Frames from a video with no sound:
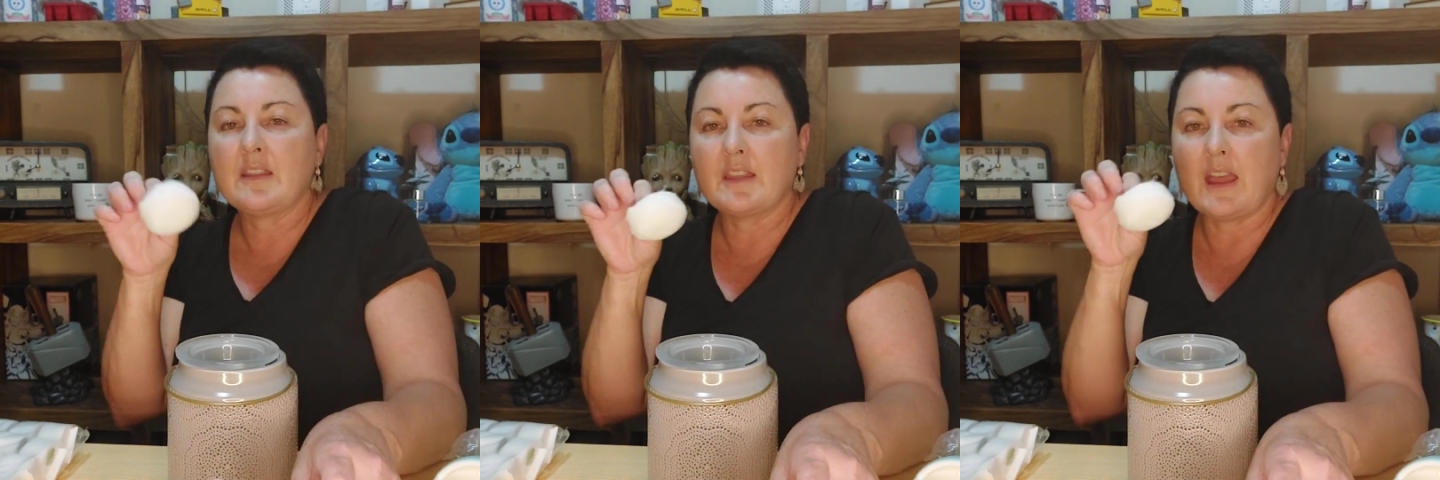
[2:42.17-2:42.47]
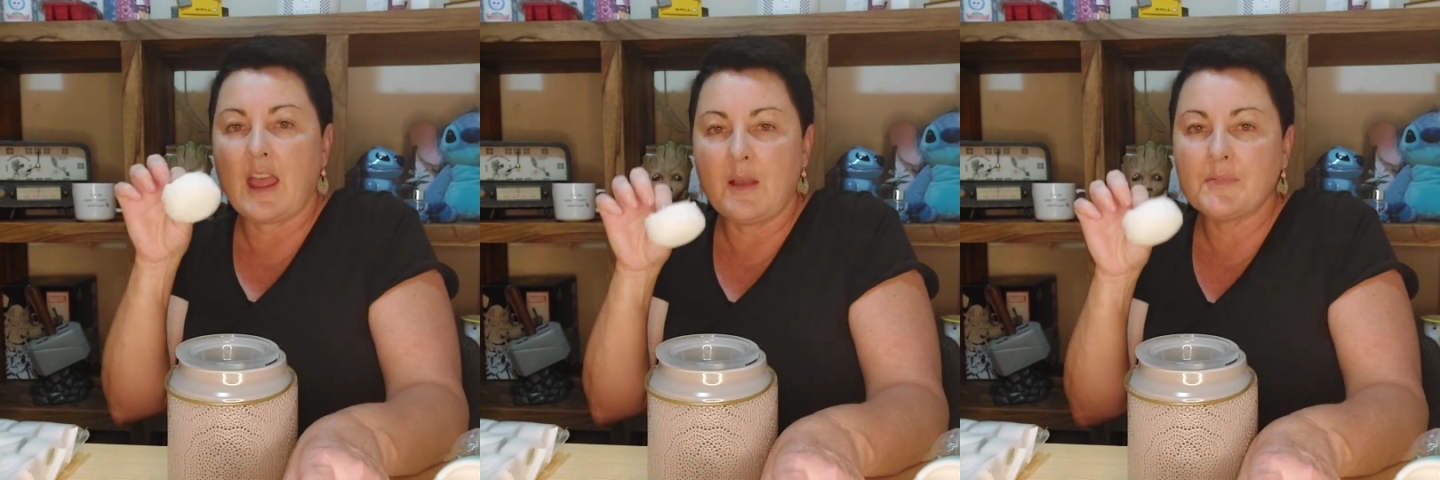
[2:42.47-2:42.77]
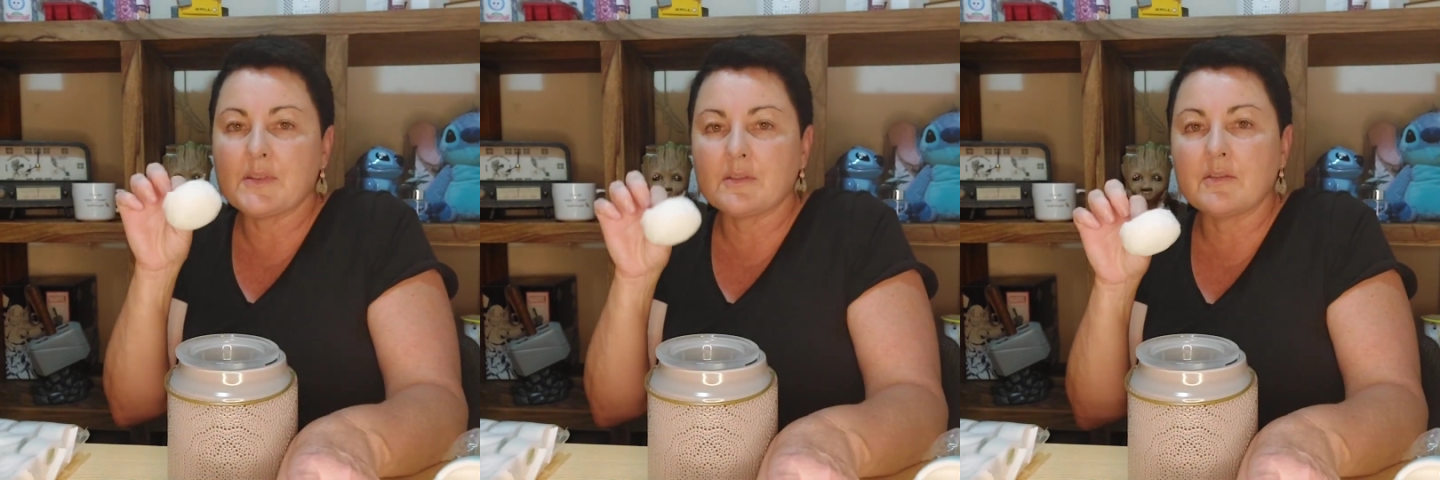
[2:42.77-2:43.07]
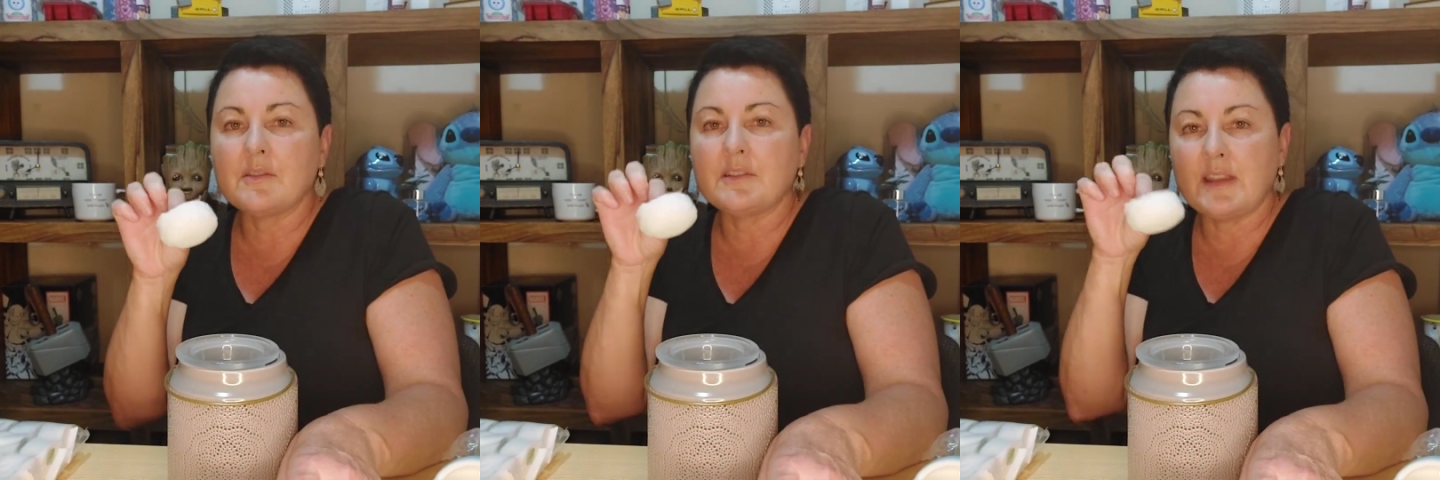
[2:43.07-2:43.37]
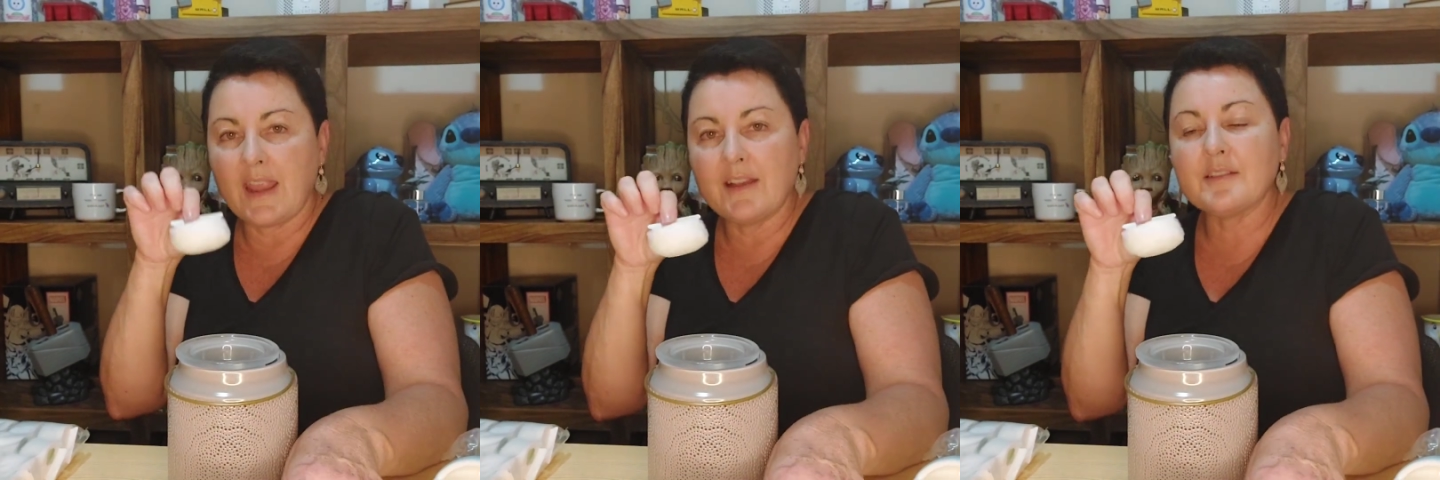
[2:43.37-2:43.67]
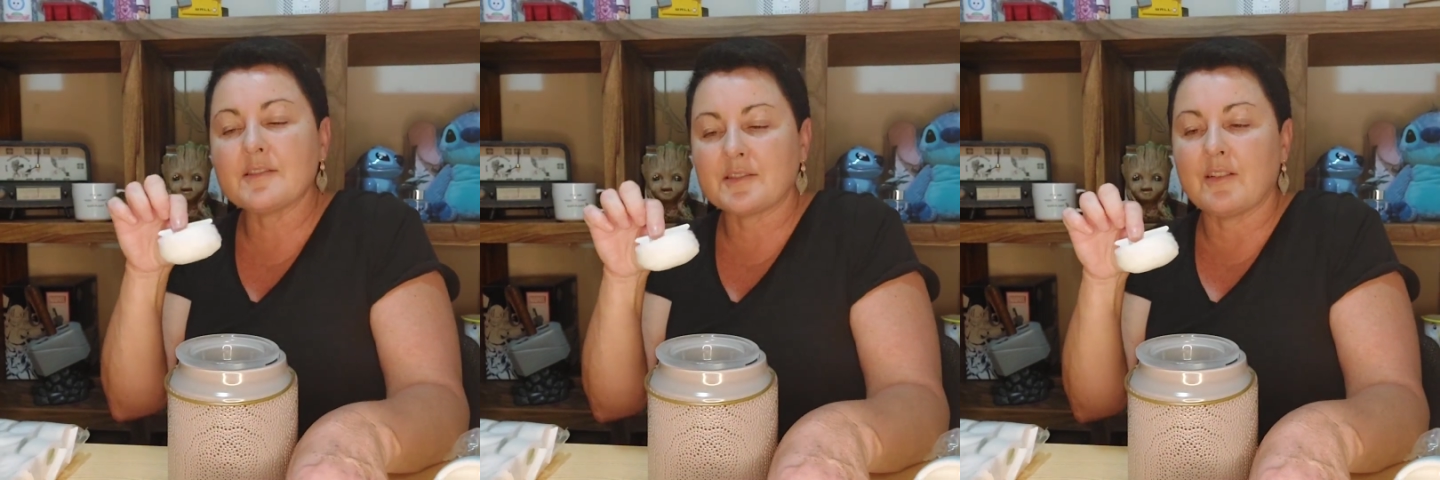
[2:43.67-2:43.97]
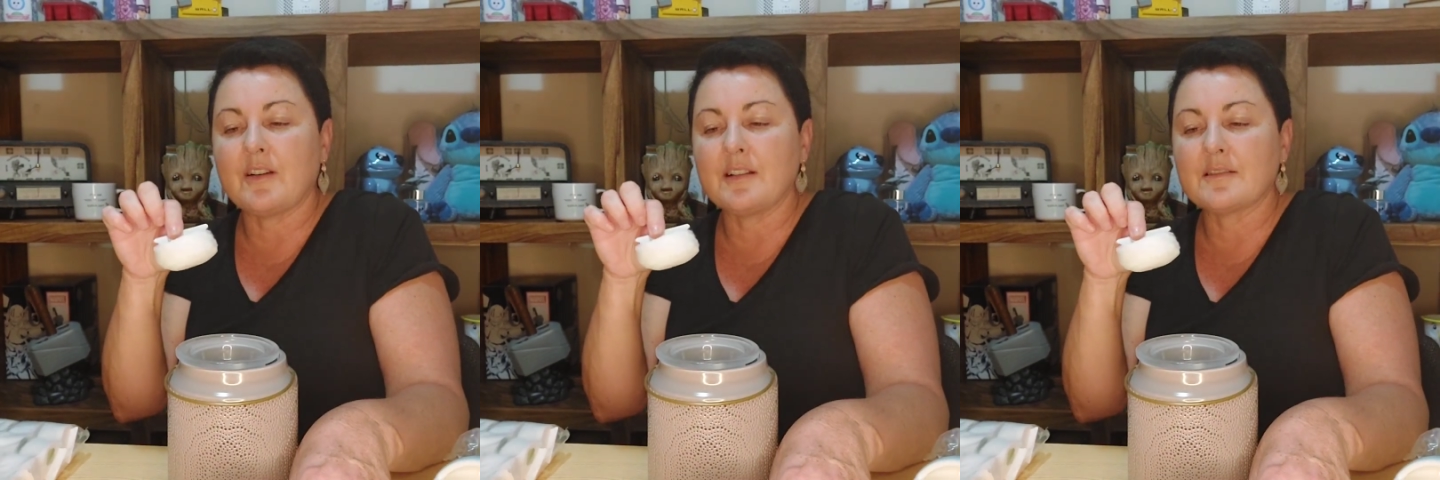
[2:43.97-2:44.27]
The absolute
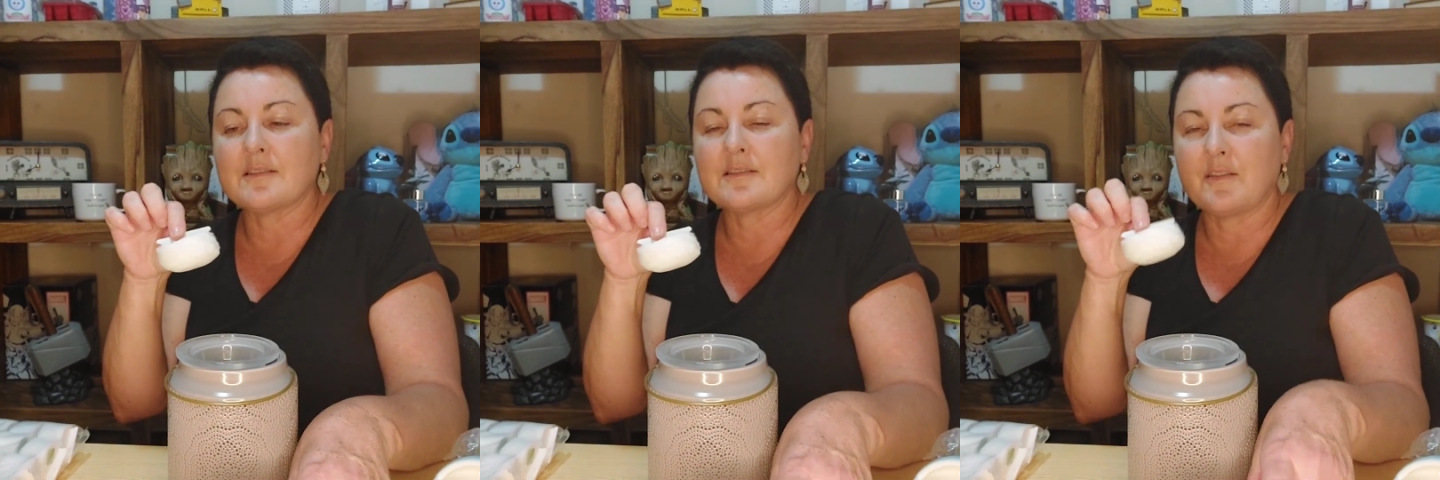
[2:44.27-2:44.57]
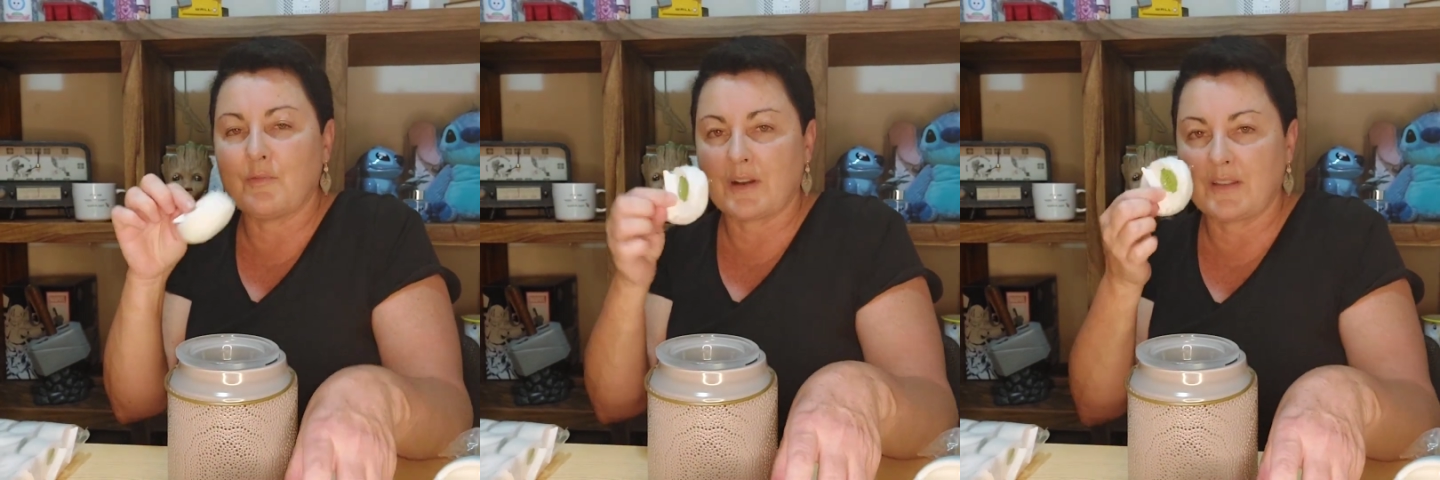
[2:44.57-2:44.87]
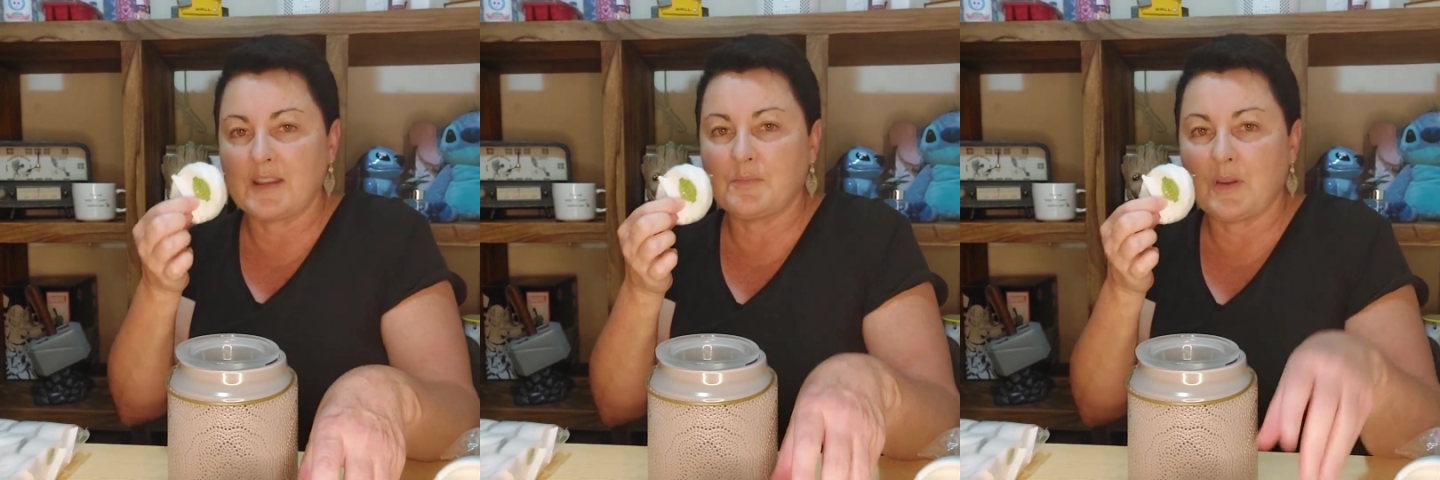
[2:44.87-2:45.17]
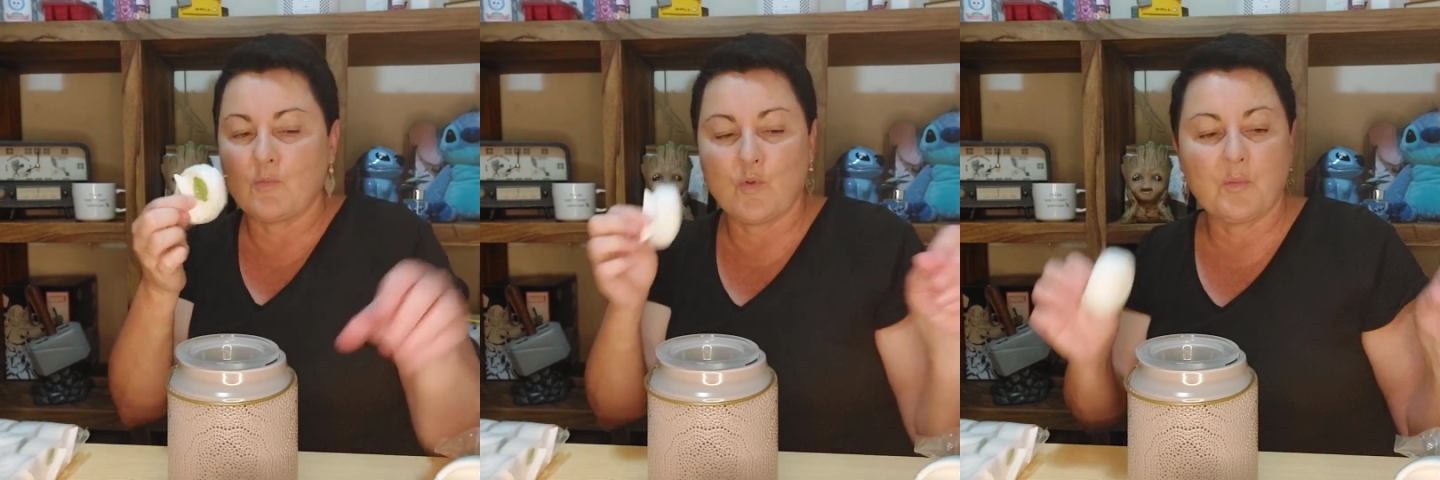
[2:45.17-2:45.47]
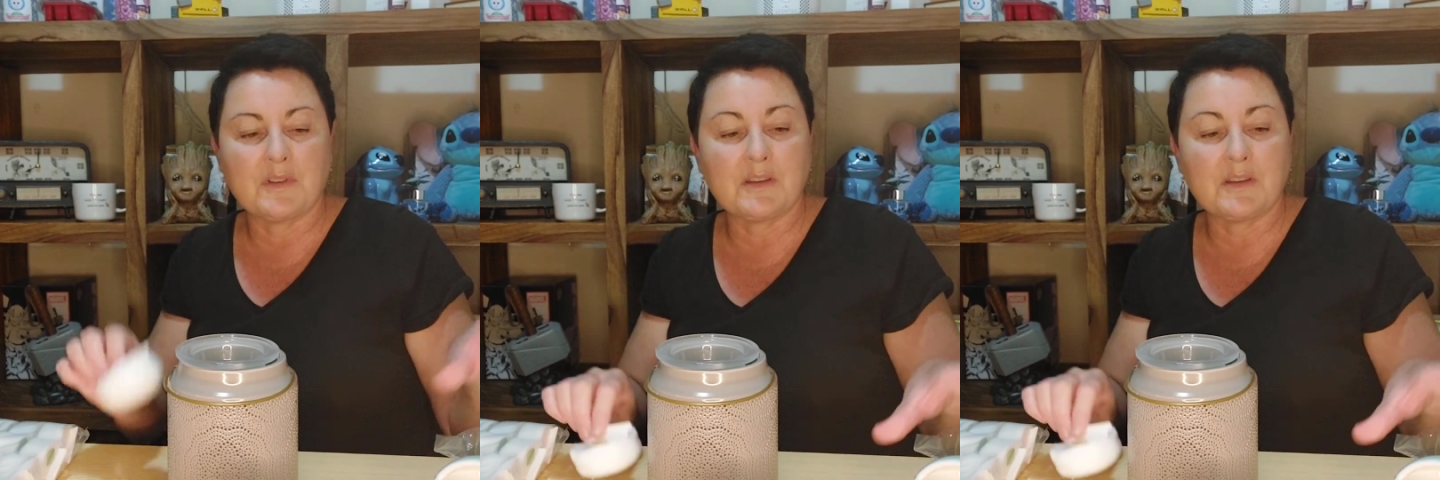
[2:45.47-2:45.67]
downsize of one of these big warmers,